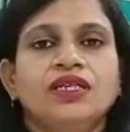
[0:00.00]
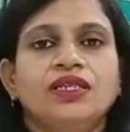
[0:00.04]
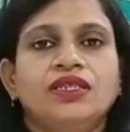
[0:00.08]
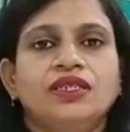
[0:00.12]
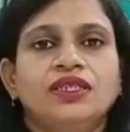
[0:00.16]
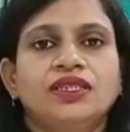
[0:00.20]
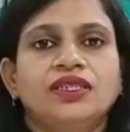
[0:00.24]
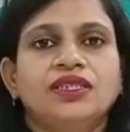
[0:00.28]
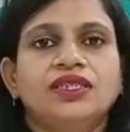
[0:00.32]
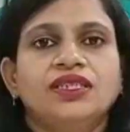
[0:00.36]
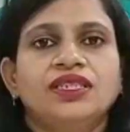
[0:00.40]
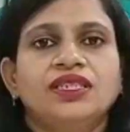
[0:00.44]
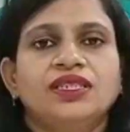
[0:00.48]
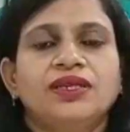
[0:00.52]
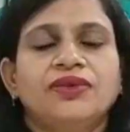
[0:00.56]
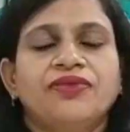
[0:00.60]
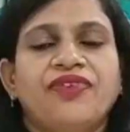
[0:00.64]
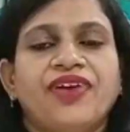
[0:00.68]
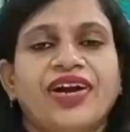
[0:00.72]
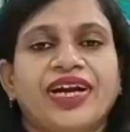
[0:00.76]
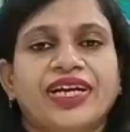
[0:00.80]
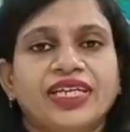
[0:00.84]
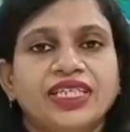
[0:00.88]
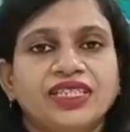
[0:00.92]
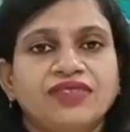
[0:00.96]
the
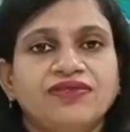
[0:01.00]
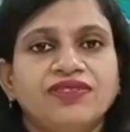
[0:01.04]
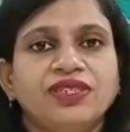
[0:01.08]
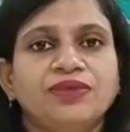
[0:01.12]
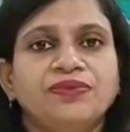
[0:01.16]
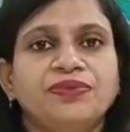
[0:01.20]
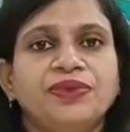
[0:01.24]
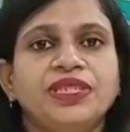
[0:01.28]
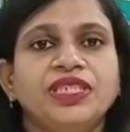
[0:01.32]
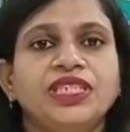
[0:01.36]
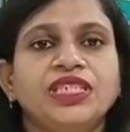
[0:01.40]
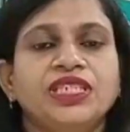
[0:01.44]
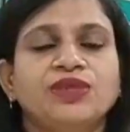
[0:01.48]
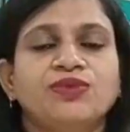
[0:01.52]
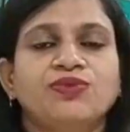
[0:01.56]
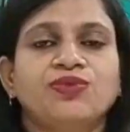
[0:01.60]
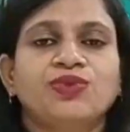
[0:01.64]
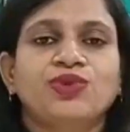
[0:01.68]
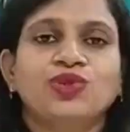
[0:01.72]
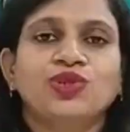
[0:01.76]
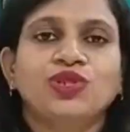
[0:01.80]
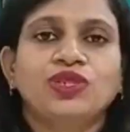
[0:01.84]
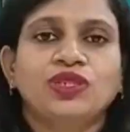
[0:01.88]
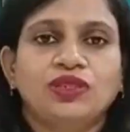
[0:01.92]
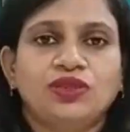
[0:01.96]
factors which
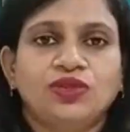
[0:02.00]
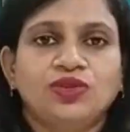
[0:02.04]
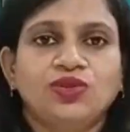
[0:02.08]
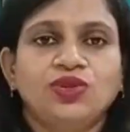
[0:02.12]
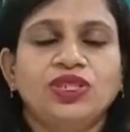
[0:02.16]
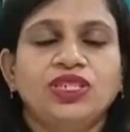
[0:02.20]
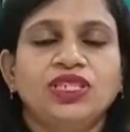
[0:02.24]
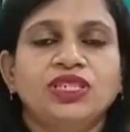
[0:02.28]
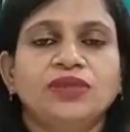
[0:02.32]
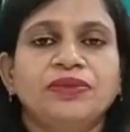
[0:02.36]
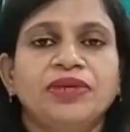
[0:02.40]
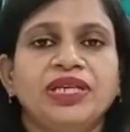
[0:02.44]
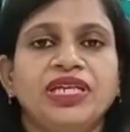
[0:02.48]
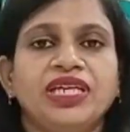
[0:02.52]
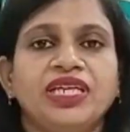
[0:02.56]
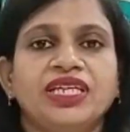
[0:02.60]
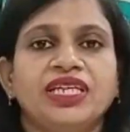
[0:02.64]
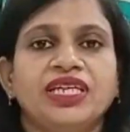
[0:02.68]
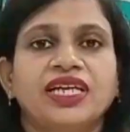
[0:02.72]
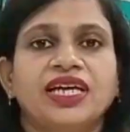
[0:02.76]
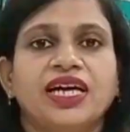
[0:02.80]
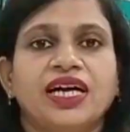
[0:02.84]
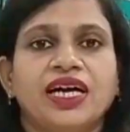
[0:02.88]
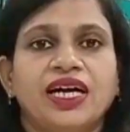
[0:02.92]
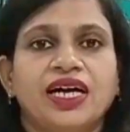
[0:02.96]
predispose to this
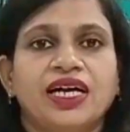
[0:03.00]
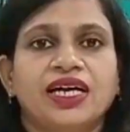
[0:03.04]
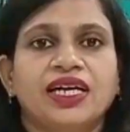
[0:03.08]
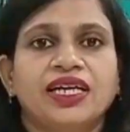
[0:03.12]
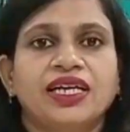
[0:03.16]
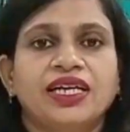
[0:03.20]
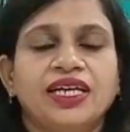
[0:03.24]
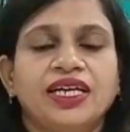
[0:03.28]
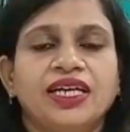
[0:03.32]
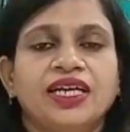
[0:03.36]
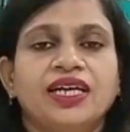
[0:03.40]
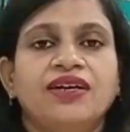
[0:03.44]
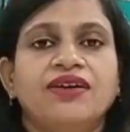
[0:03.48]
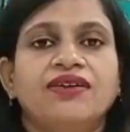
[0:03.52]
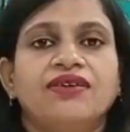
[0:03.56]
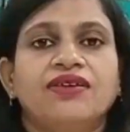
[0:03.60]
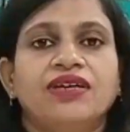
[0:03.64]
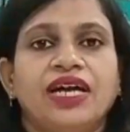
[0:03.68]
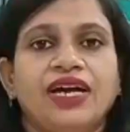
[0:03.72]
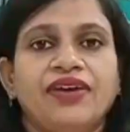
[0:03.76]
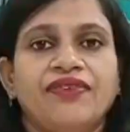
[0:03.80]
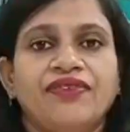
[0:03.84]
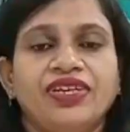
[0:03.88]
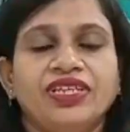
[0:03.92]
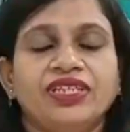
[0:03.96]
miliria are
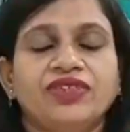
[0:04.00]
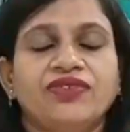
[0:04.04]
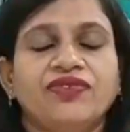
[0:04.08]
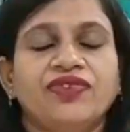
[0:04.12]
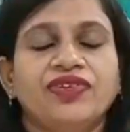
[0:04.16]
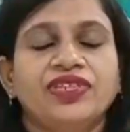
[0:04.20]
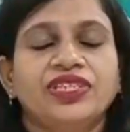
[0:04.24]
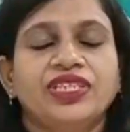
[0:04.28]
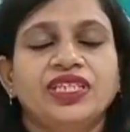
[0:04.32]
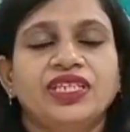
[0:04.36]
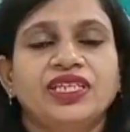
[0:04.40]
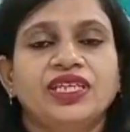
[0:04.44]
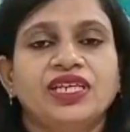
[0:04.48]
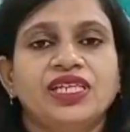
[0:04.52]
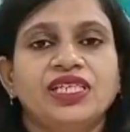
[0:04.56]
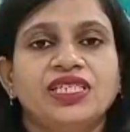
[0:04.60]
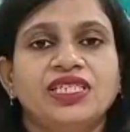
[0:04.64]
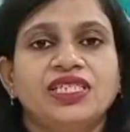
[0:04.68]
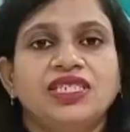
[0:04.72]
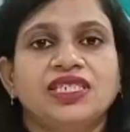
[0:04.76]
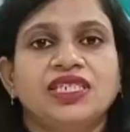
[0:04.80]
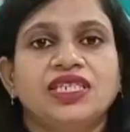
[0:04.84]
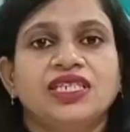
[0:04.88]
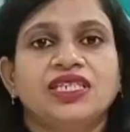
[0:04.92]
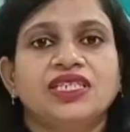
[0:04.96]
having physical
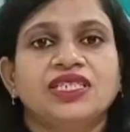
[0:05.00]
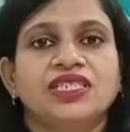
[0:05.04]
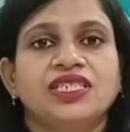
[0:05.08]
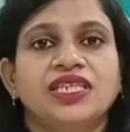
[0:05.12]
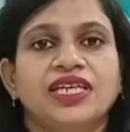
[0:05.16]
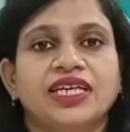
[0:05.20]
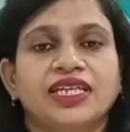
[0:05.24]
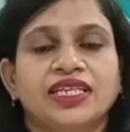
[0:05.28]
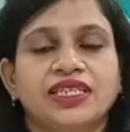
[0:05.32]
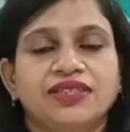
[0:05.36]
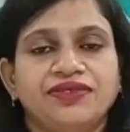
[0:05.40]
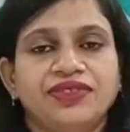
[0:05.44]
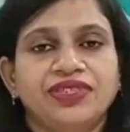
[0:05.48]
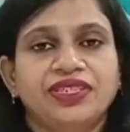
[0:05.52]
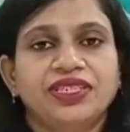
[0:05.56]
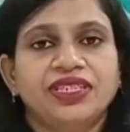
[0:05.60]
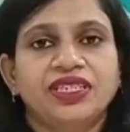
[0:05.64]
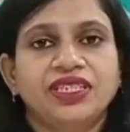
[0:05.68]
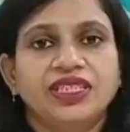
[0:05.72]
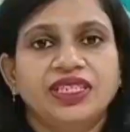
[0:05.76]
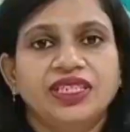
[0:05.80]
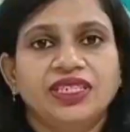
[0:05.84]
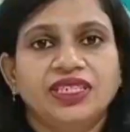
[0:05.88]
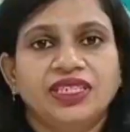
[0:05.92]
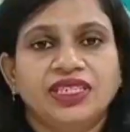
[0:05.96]
strenuous activity
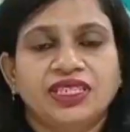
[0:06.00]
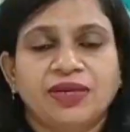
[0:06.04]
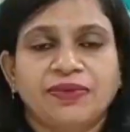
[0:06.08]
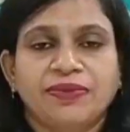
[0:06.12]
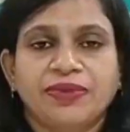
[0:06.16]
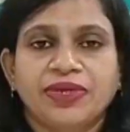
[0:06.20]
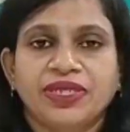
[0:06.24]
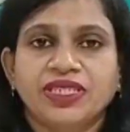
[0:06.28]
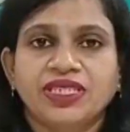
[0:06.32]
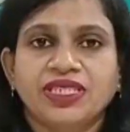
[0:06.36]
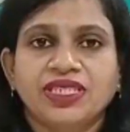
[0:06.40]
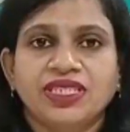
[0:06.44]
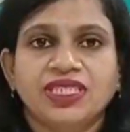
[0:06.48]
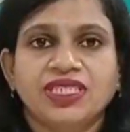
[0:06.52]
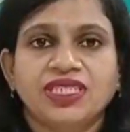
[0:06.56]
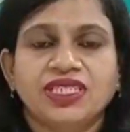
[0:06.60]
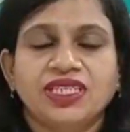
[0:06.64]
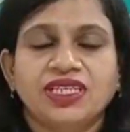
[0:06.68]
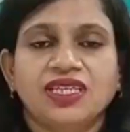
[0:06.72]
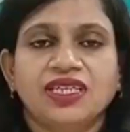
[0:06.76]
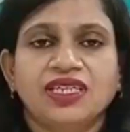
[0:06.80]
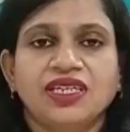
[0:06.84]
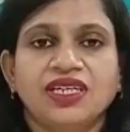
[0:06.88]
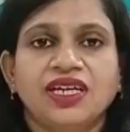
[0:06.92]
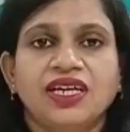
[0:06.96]
in summer
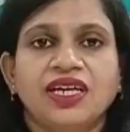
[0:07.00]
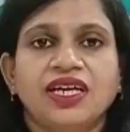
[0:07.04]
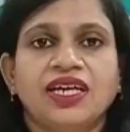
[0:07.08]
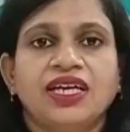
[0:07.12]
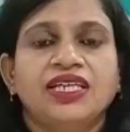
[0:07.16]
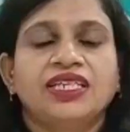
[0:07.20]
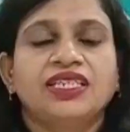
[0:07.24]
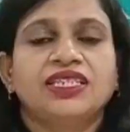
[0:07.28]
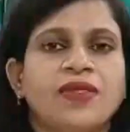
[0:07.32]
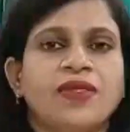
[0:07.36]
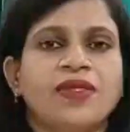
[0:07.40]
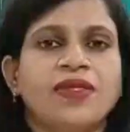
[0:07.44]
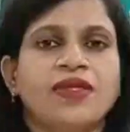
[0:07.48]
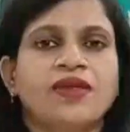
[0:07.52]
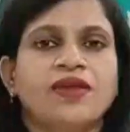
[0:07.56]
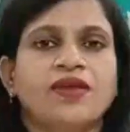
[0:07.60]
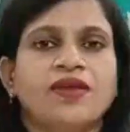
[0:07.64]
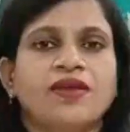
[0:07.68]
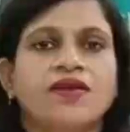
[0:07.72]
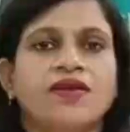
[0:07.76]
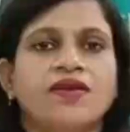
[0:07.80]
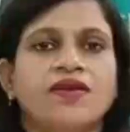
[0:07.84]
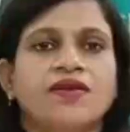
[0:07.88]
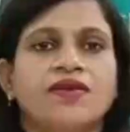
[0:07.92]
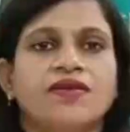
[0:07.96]
season.
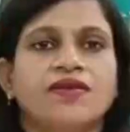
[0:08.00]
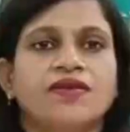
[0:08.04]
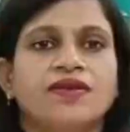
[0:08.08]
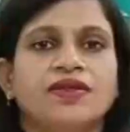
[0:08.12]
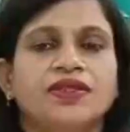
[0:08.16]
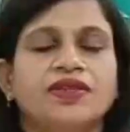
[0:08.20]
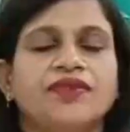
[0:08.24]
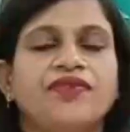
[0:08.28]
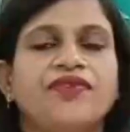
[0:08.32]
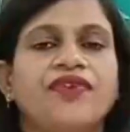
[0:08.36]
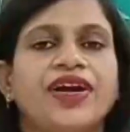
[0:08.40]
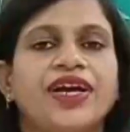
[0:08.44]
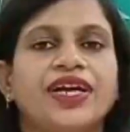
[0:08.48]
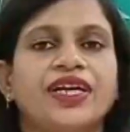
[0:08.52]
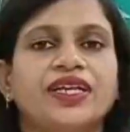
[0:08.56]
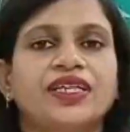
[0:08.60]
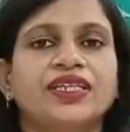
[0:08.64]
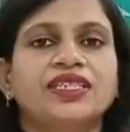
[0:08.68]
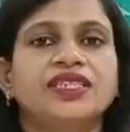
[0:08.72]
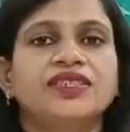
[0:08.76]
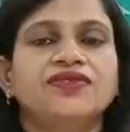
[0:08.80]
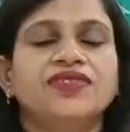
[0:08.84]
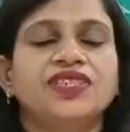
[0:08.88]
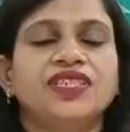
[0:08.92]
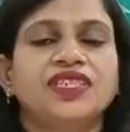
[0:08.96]
The
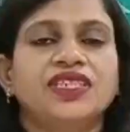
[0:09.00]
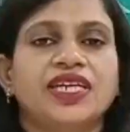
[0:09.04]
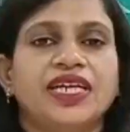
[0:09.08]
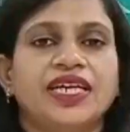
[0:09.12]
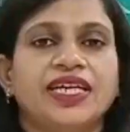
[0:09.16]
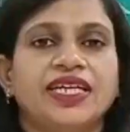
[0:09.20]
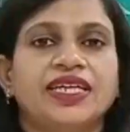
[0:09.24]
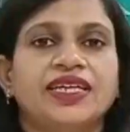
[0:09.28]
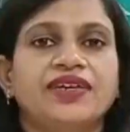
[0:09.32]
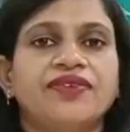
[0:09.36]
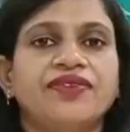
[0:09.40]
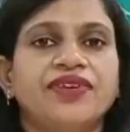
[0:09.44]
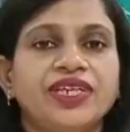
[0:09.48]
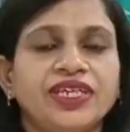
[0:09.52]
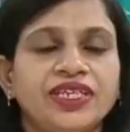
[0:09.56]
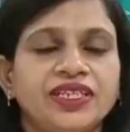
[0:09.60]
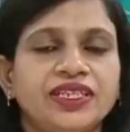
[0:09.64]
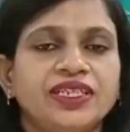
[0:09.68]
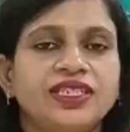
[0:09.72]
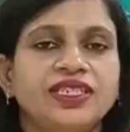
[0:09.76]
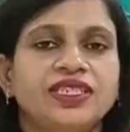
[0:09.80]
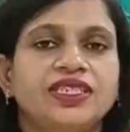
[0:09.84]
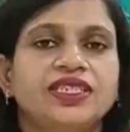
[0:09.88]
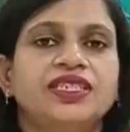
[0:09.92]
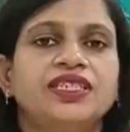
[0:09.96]
factors which
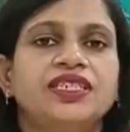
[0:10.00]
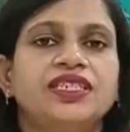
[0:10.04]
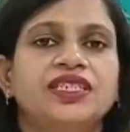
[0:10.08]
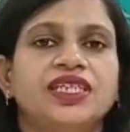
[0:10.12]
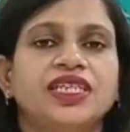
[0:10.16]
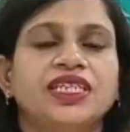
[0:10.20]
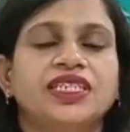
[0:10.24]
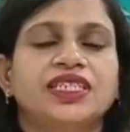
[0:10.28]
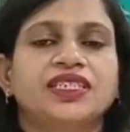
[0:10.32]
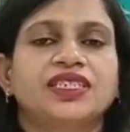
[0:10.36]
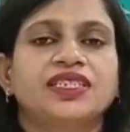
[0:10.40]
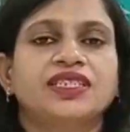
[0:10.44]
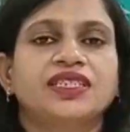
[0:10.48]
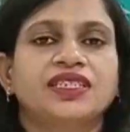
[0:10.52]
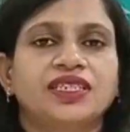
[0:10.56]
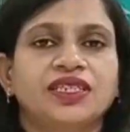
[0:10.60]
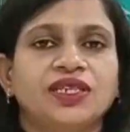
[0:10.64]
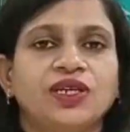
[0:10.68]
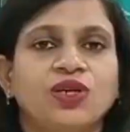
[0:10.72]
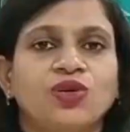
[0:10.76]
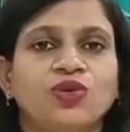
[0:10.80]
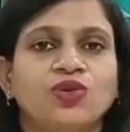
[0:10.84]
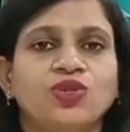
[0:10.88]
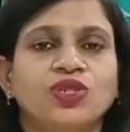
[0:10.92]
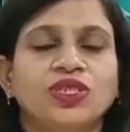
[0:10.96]
aggravate these heat rashes
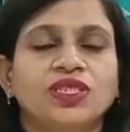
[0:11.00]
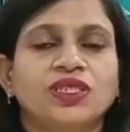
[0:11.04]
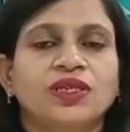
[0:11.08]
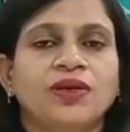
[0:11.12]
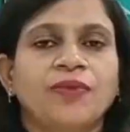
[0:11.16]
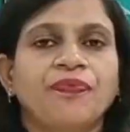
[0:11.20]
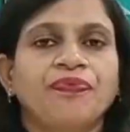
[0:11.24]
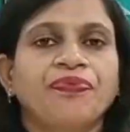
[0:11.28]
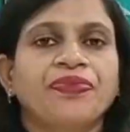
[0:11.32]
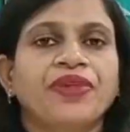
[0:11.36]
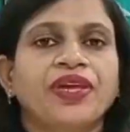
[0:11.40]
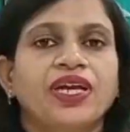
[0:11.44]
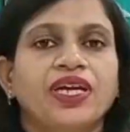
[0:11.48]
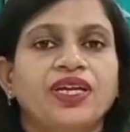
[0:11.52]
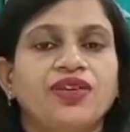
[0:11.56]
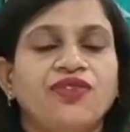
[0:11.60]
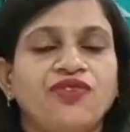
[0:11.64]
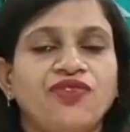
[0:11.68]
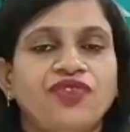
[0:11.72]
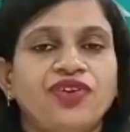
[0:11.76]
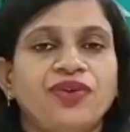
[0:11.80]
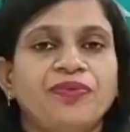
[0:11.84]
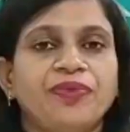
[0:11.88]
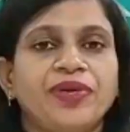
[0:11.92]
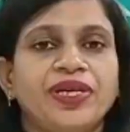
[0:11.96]
includes in
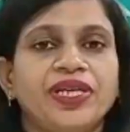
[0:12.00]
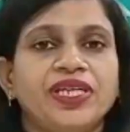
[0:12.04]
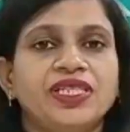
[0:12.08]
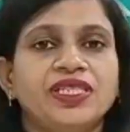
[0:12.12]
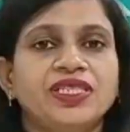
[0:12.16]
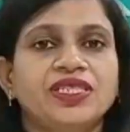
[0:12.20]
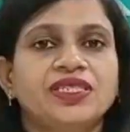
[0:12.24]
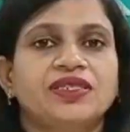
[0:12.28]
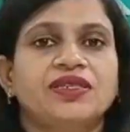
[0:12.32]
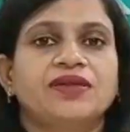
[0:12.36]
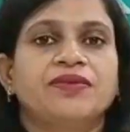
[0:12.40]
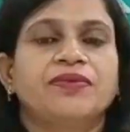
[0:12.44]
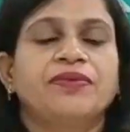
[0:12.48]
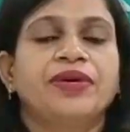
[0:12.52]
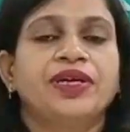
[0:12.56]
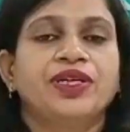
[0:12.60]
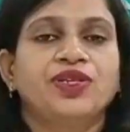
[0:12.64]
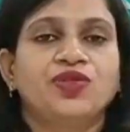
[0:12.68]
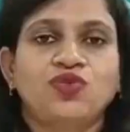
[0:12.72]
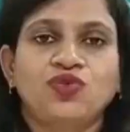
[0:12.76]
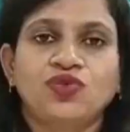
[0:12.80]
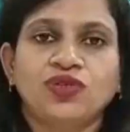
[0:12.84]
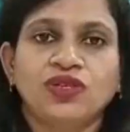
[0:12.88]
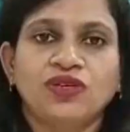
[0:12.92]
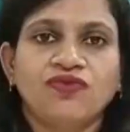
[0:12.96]
females
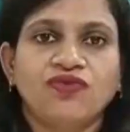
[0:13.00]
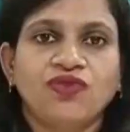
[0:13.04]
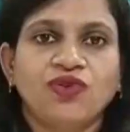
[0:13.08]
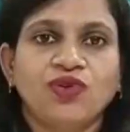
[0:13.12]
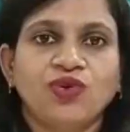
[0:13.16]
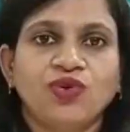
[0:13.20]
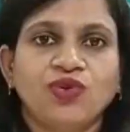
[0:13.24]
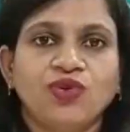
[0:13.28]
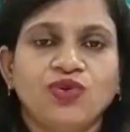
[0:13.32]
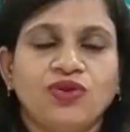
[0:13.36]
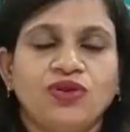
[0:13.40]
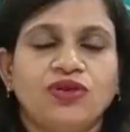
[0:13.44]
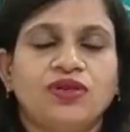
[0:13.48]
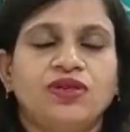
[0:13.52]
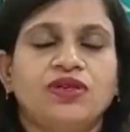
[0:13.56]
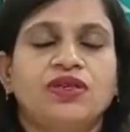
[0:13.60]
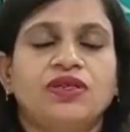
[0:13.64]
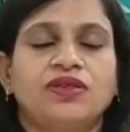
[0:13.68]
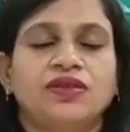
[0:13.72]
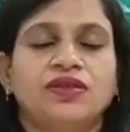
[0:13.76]
menstrual flow